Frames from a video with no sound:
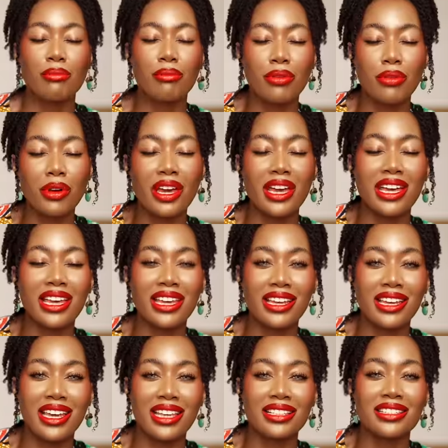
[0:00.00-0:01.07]

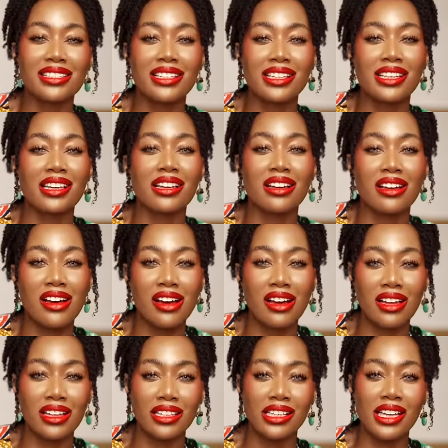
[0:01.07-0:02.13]
praying and seeking
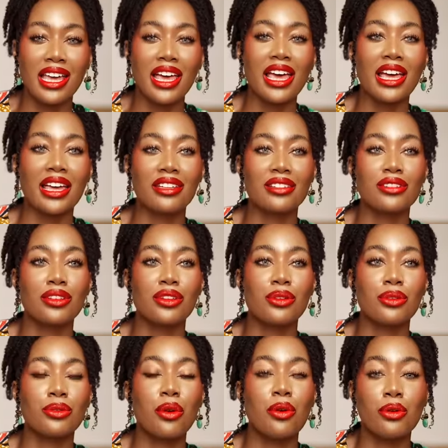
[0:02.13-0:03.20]
God as
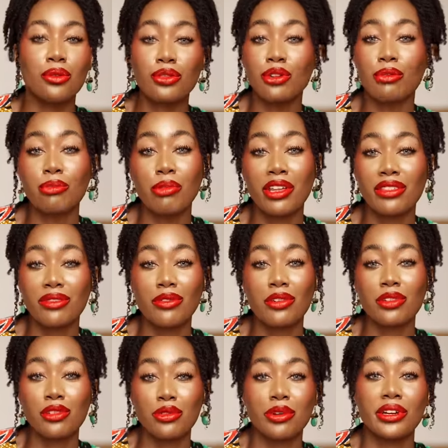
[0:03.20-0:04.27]
you hold your breath for
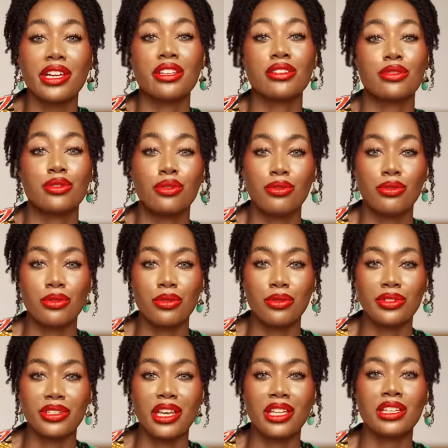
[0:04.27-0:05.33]
short
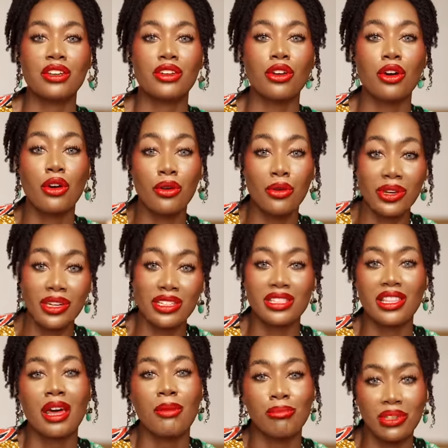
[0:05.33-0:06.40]
intervals and encourage
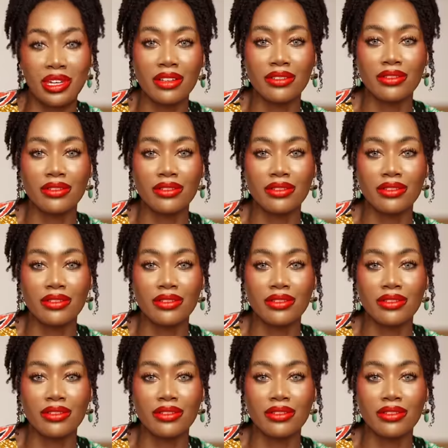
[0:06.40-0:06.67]
that blood